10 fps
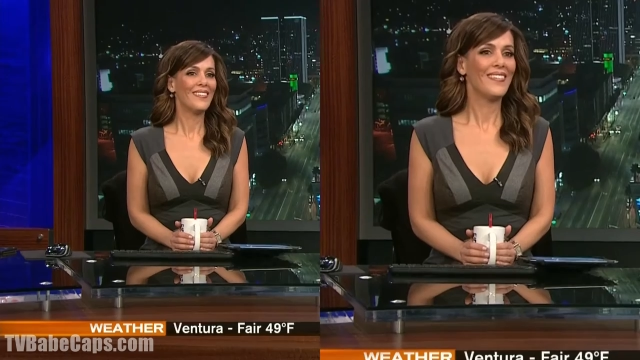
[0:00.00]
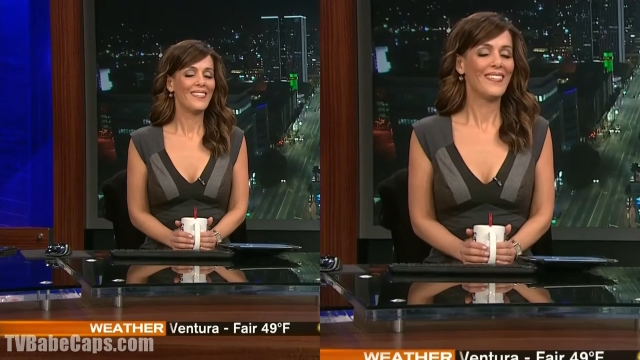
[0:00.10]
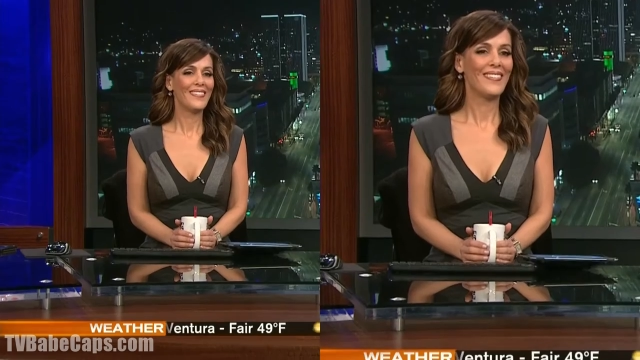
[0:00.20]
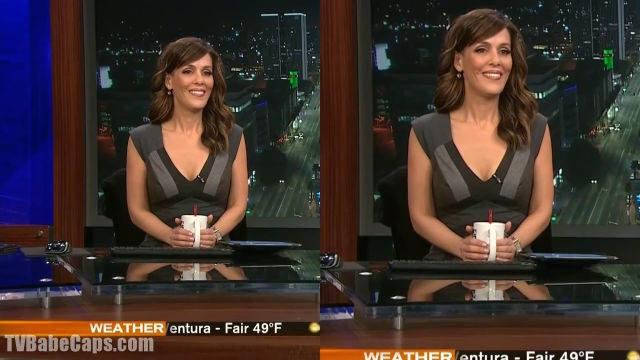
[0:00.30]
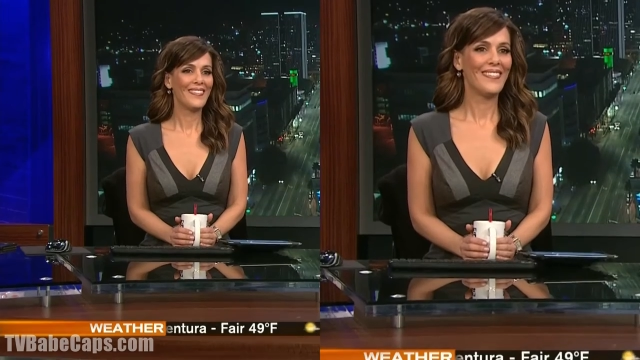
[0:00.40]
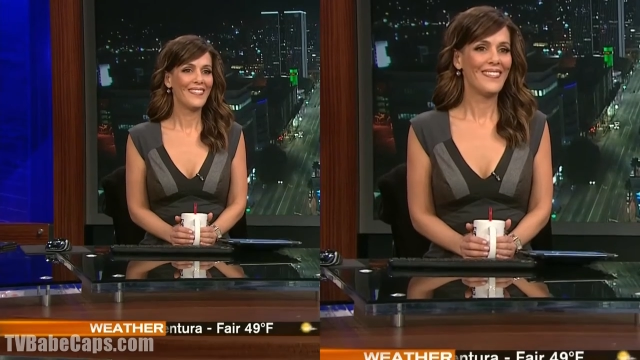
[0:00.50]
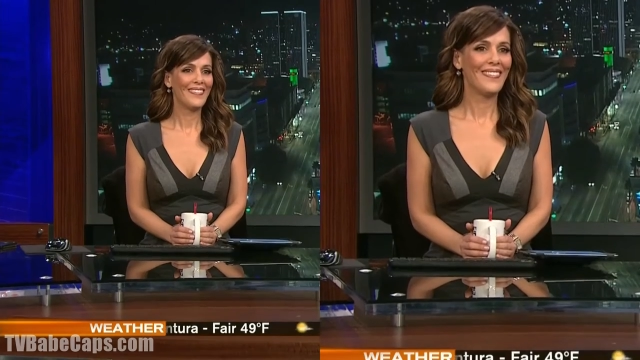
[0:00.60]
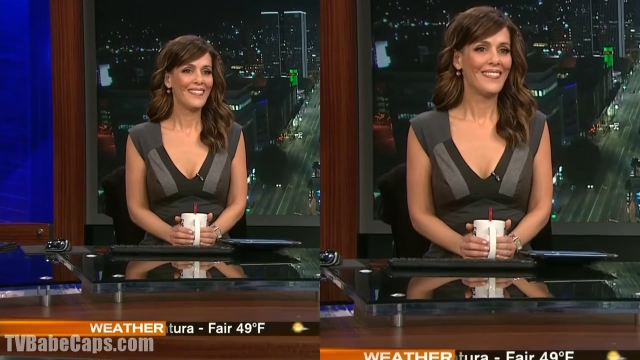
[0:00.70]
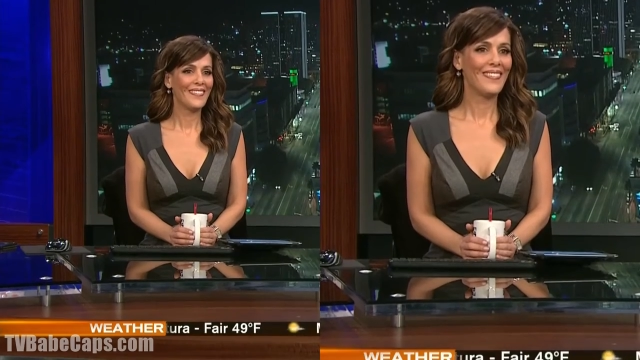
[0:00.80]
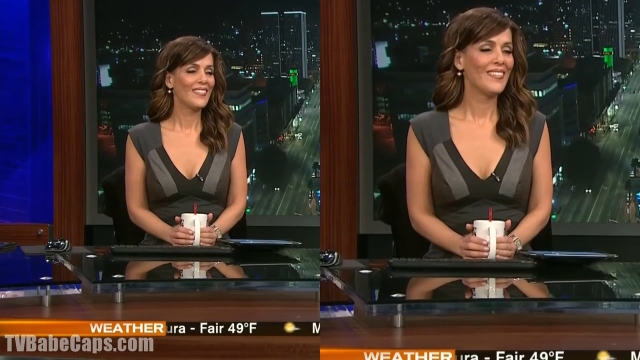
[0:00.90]

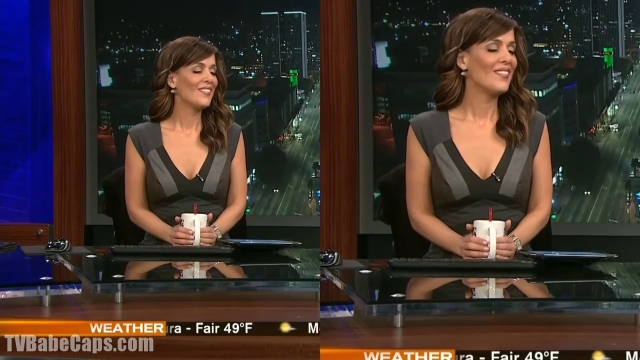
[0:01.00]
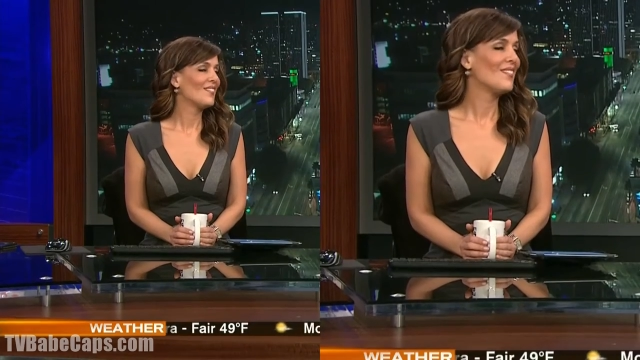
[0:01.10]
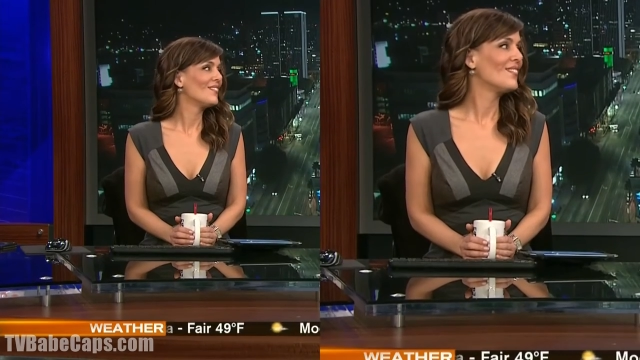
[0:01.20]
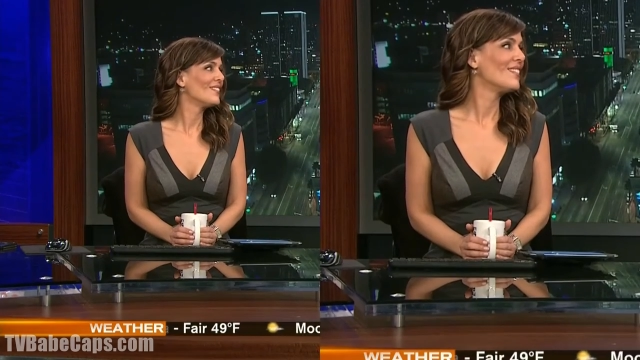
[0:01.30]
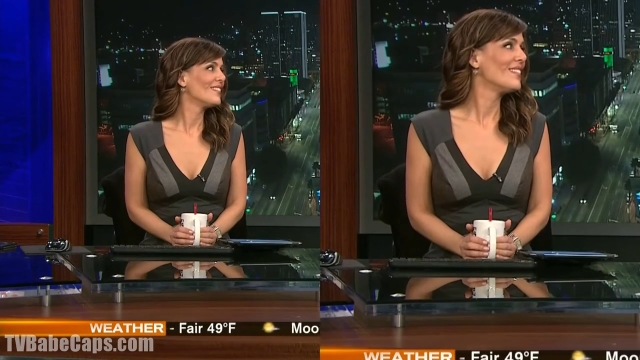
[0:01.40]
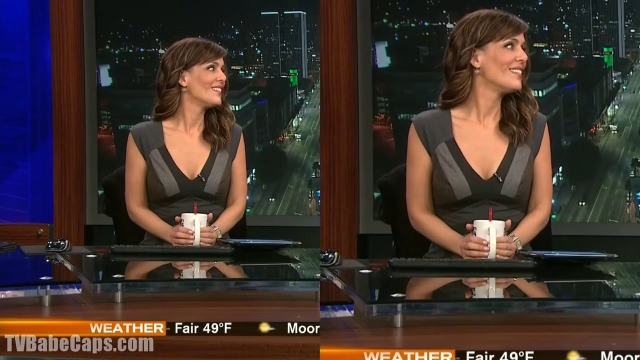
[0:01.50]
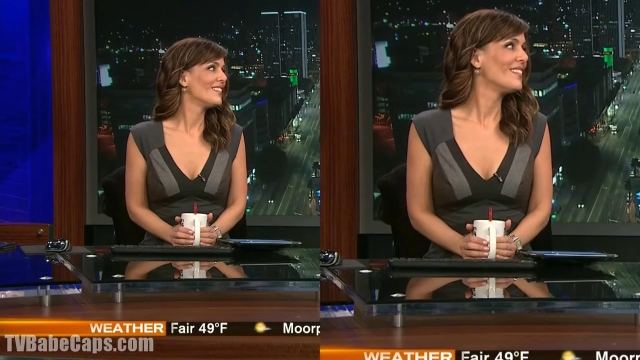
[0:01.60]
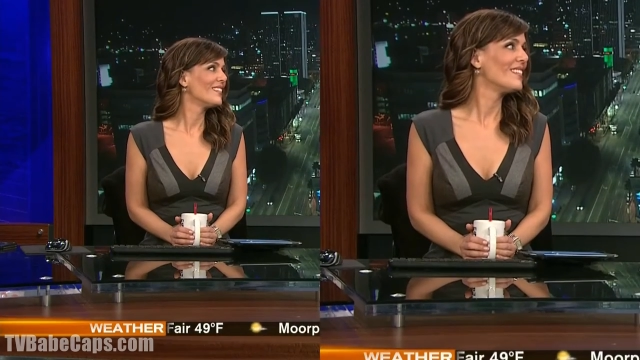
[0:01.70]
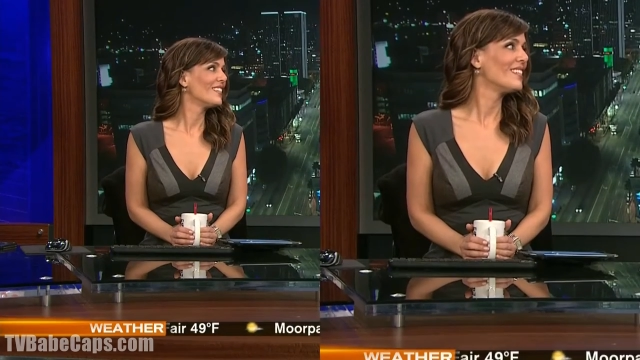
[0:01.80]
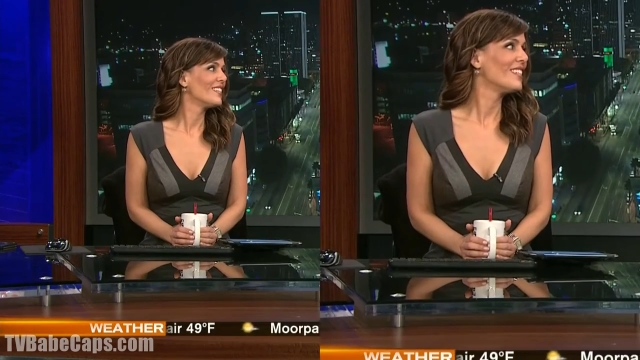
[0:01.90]

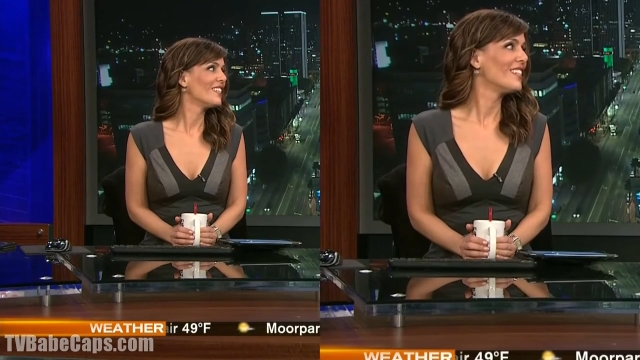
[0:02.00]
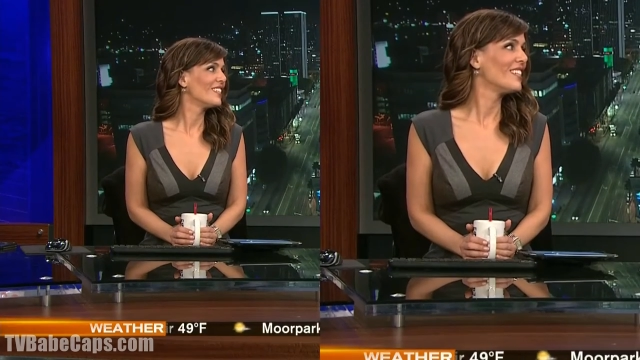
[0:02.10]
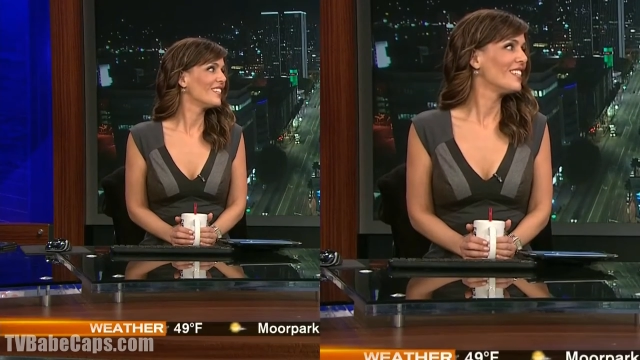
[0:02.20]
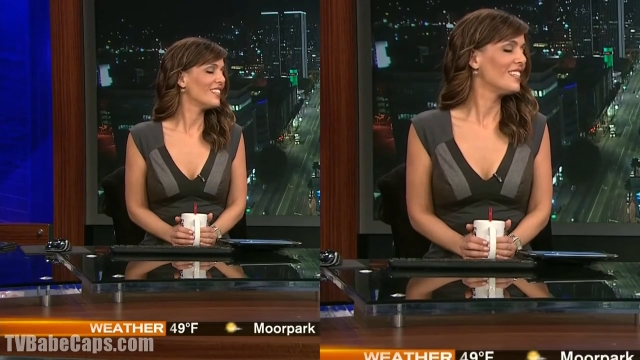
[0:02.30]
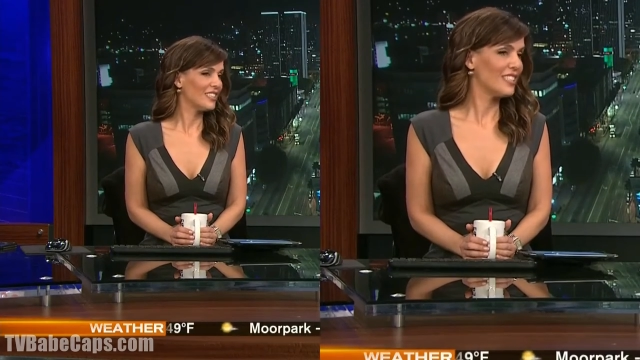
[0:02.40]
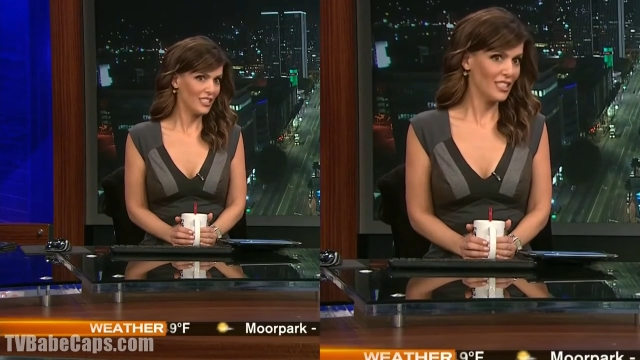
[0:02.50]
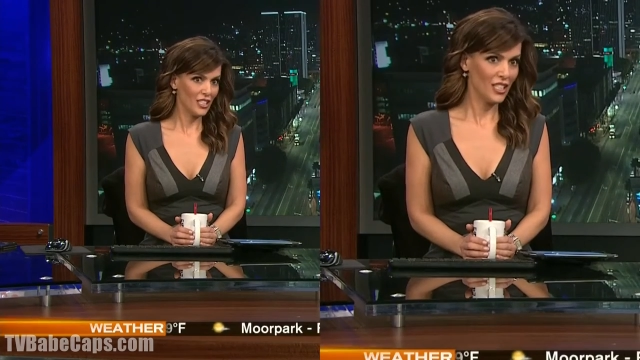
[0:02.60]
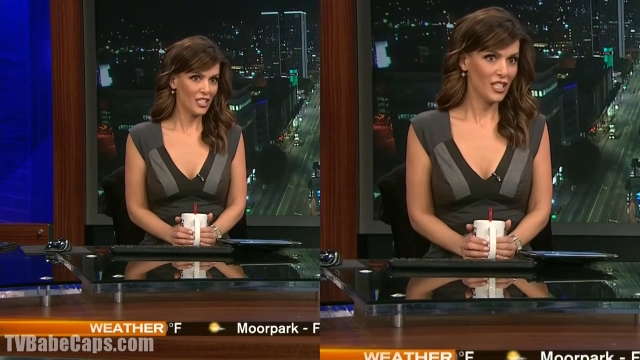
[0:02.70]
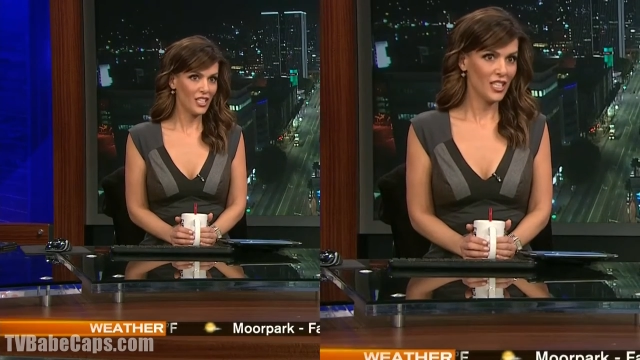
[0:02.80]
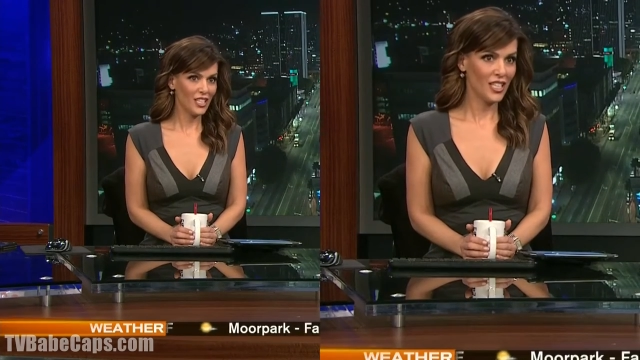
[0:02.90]

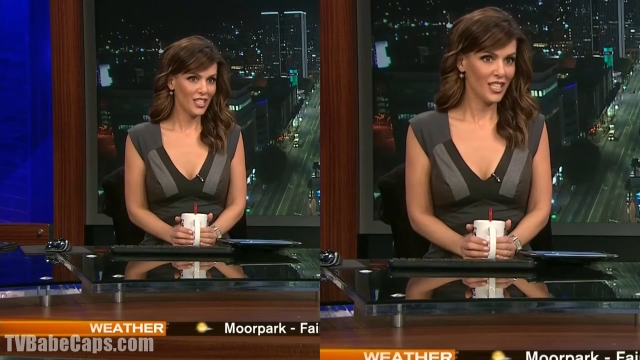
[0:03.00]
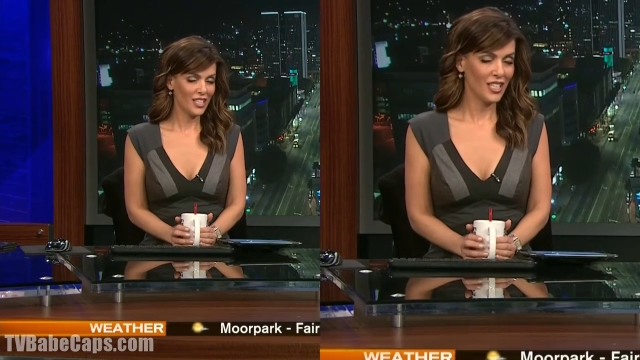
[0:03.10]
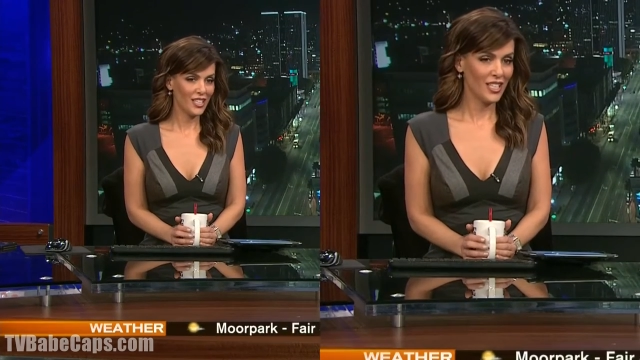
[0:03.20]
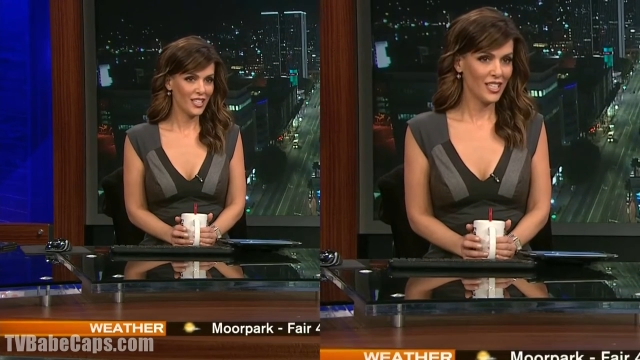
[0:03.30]
Nothing is said.